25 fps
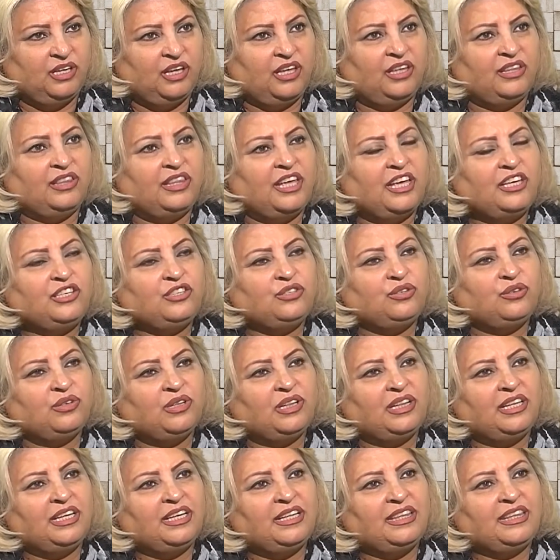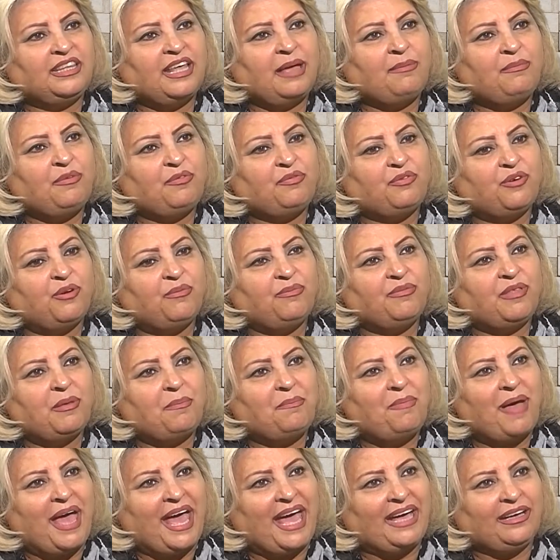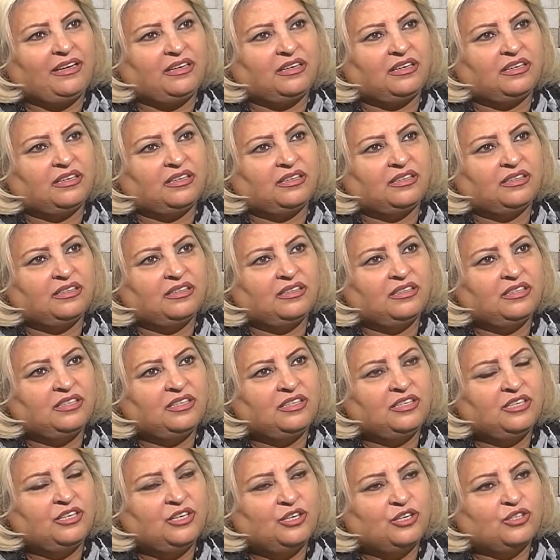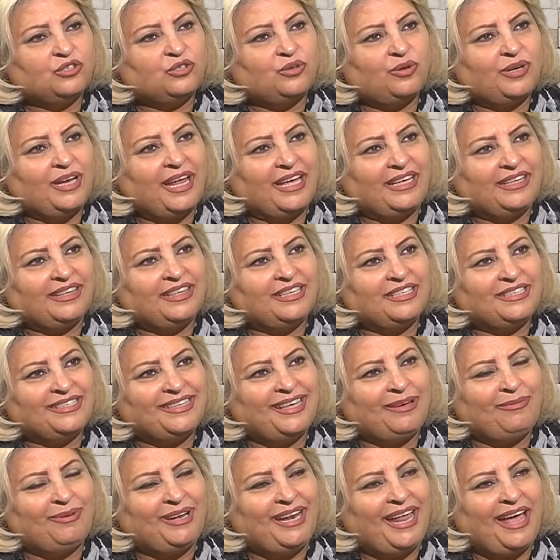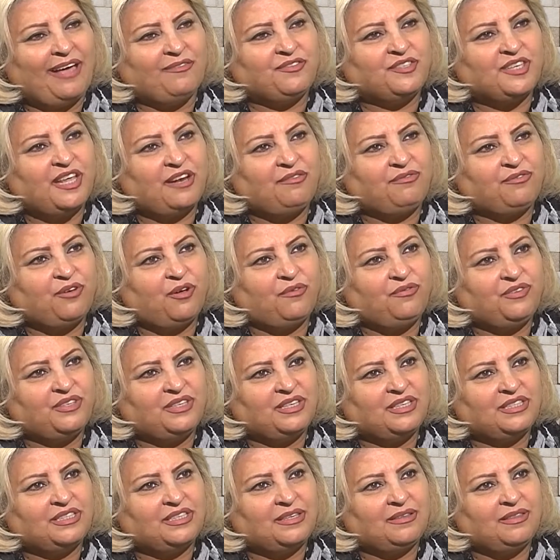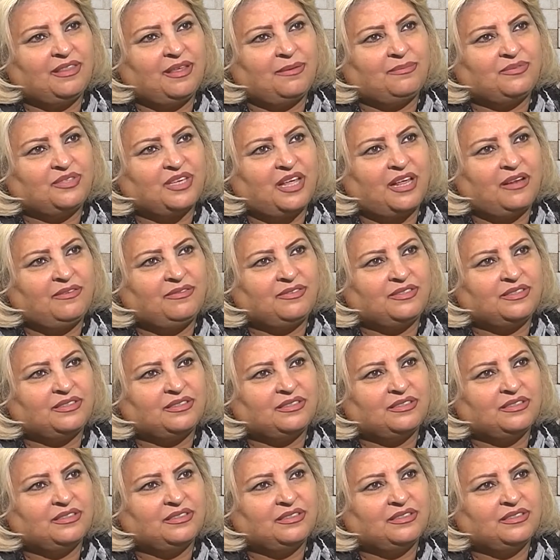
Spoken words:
They should lead them from the back. So like this, they will have self-confidence in themselves,